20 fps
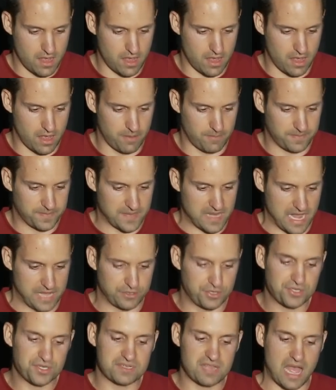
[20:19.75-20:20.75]
And
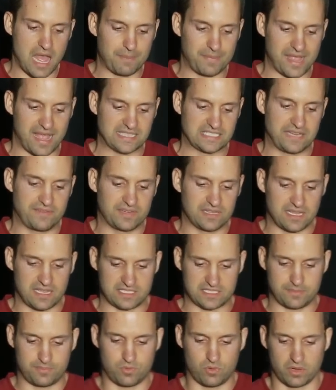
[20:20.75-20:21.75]
user timing has even
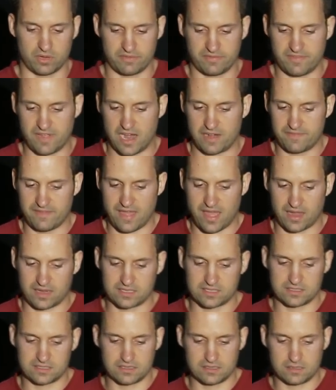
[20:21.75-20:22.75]
less support.
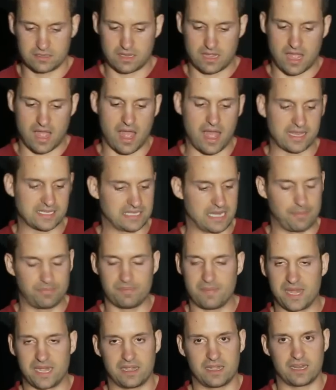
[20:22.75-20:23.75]
Firefox hasn't
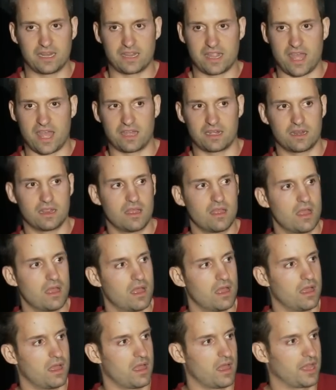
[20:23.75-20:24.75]
implemented it yet.
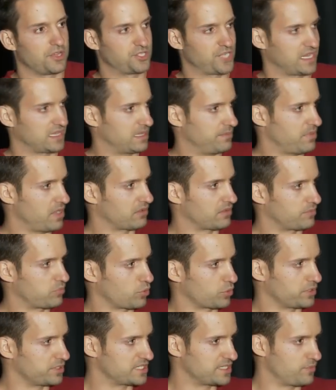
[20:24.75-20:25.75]
I checked the bug
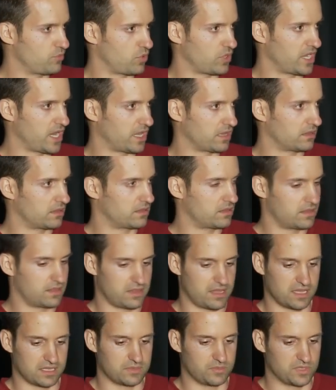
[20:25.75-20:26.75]
report this morning.
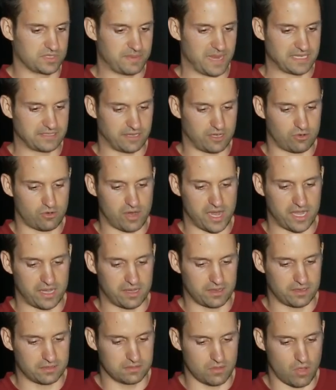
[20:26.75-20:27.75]
It was basically
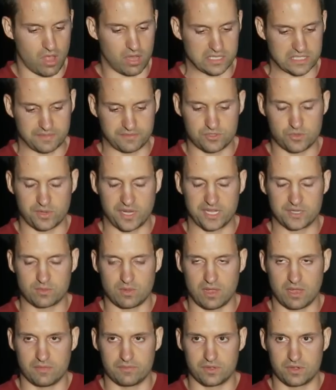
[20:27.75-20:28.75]
created in August of
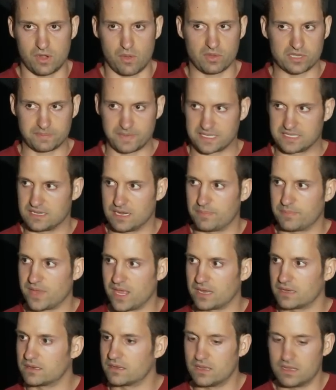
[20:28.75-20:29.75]
2012, and no one's picked it up
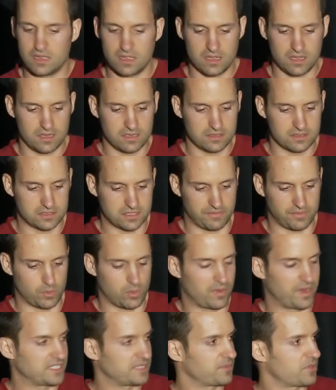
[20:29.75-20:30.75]
yet. So if you
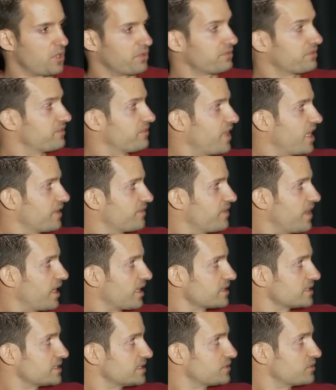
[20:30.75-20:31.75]
want to write some code for
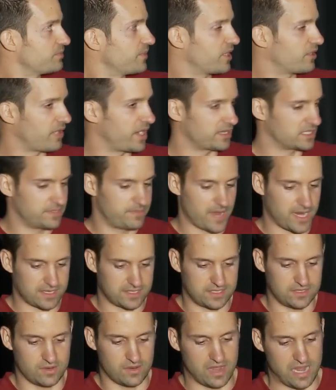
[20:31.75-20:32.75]
Firefox, this would be a great
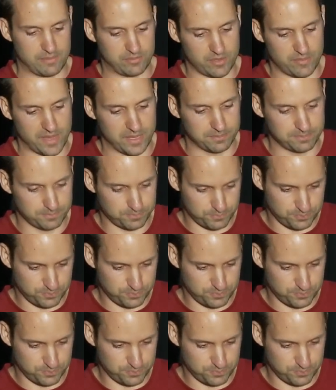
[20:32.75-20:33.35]
spec to implement.